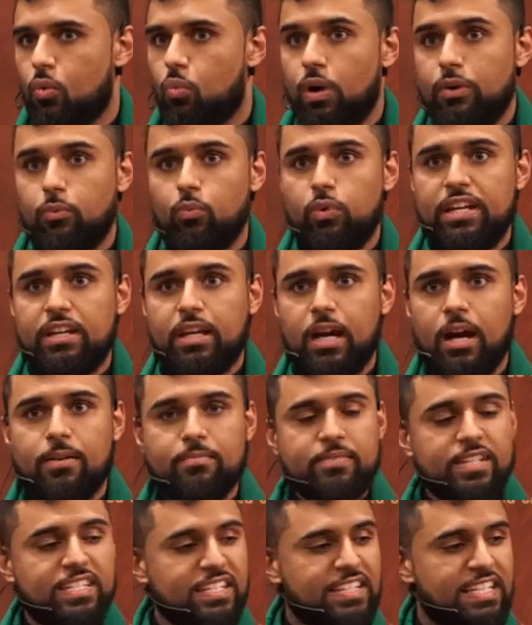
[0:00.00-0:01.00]
when we
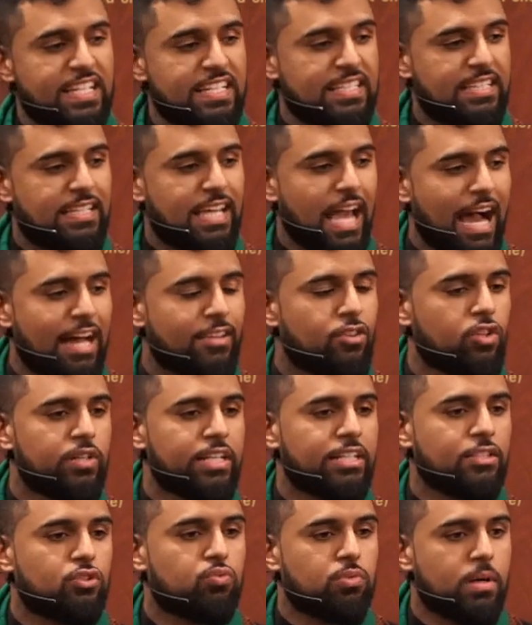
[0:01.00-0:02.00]
come to these
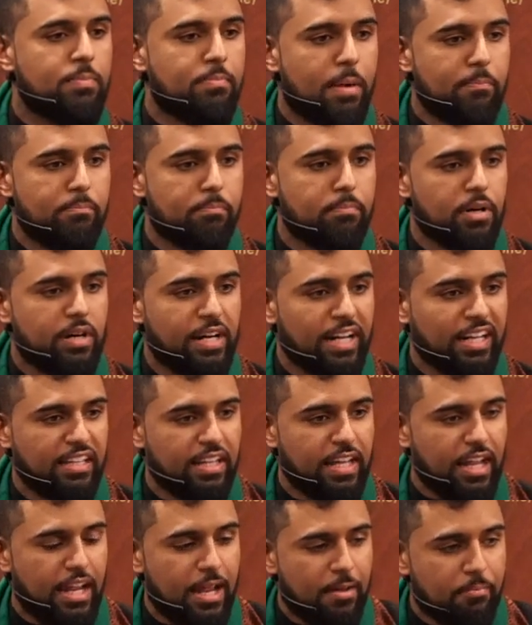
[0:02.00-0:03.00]
gatherings remembering
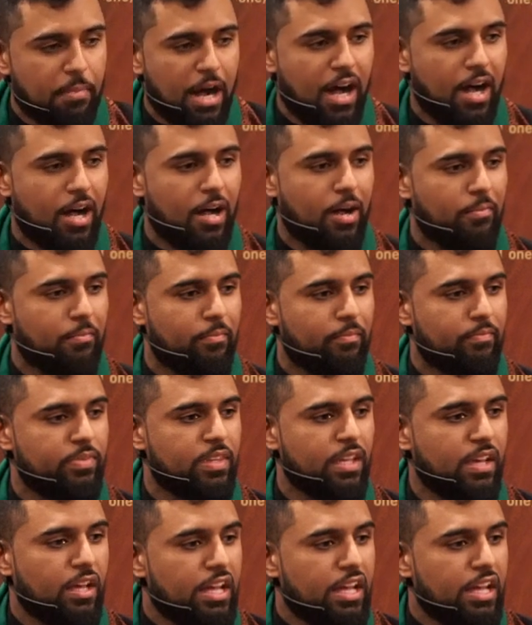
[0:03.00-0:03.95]
the Imam,